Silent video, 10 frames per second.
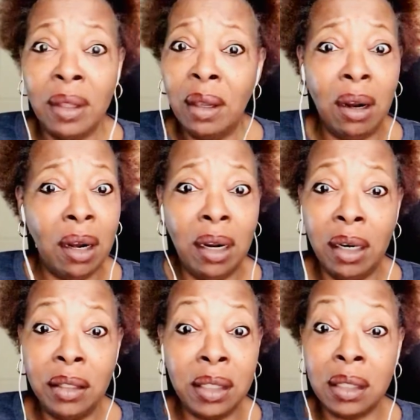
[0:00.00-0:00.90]

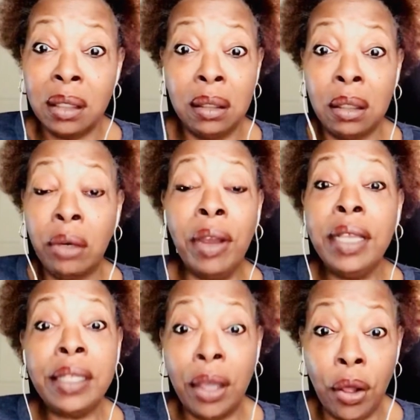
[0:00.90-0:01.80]
are just
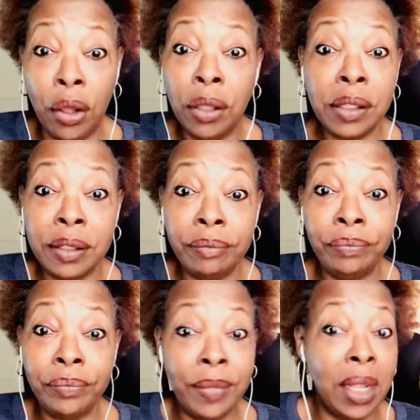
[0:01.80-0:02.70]
crazy cost.
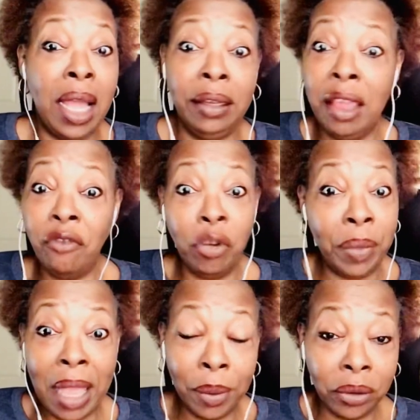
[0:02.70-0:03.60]
I'll never
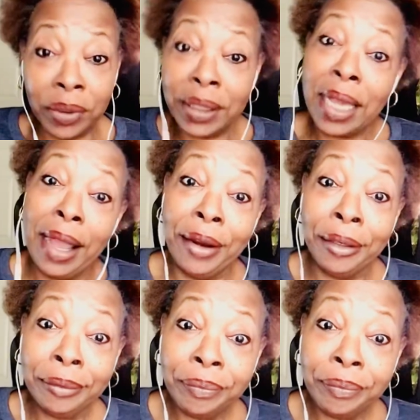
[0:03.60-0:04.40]
be able to retire.